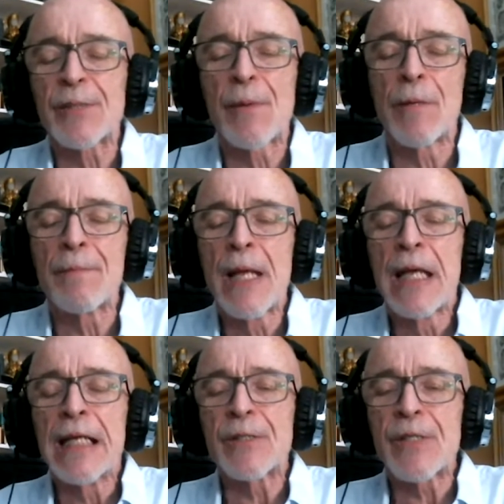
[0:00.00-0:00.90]
poem
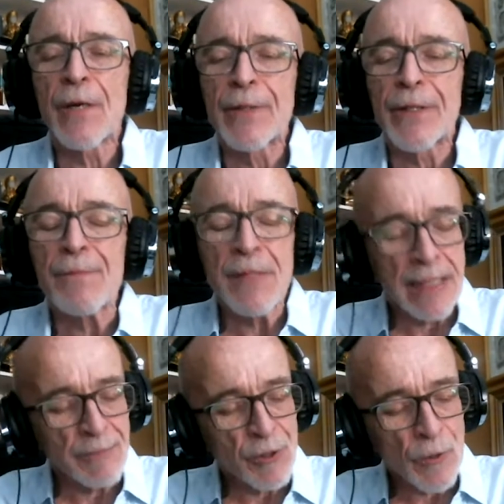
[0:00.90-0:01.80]
is a terrier named
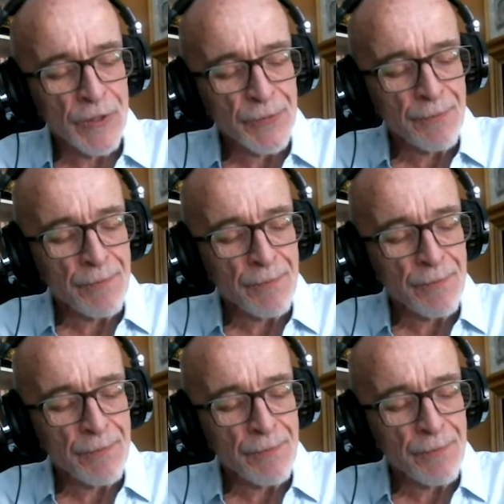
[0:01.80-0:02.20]
George,